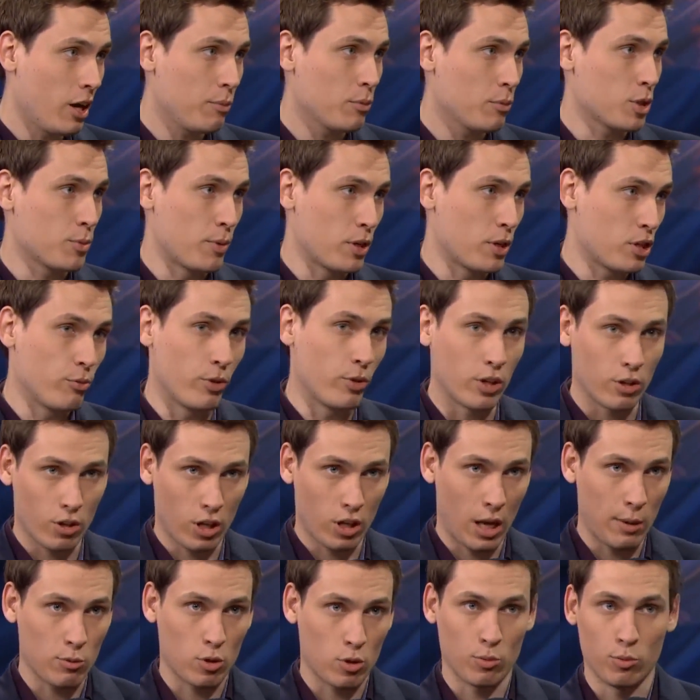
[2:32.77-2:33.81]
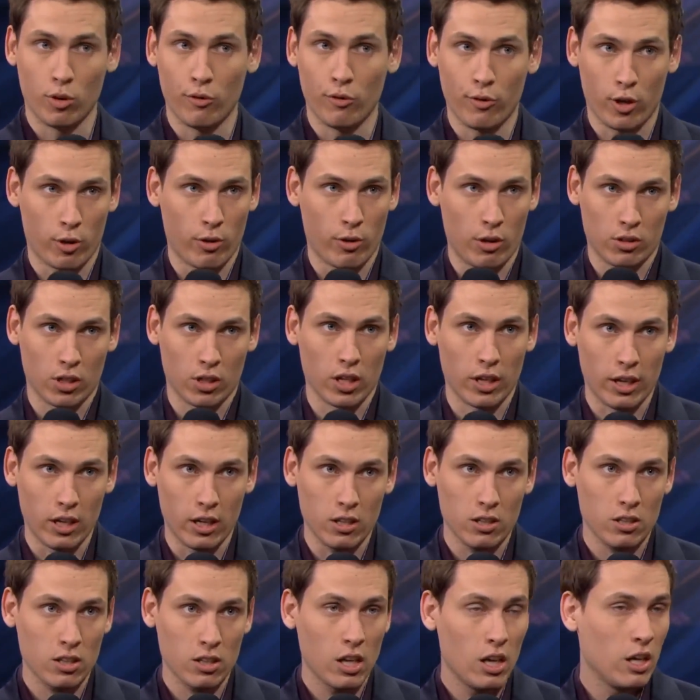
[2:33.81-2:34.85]
especially when it came to moving around the
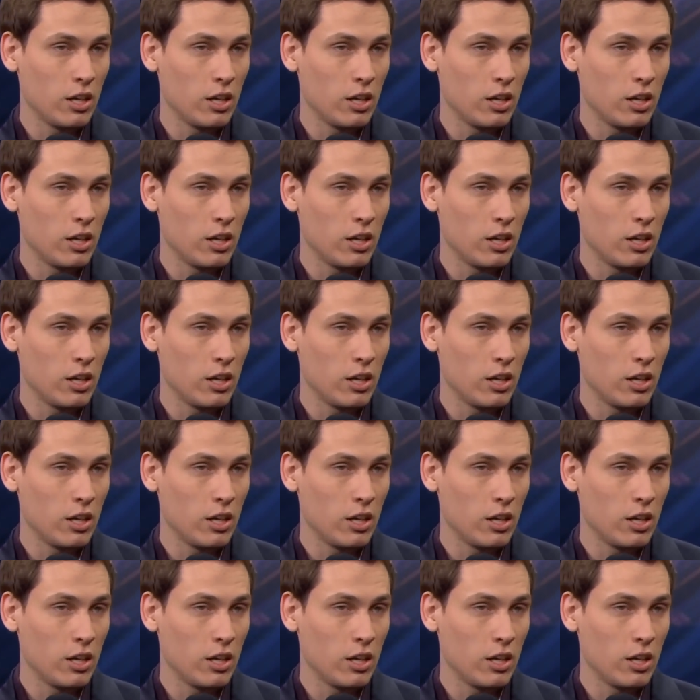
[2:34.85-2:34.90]
lanes.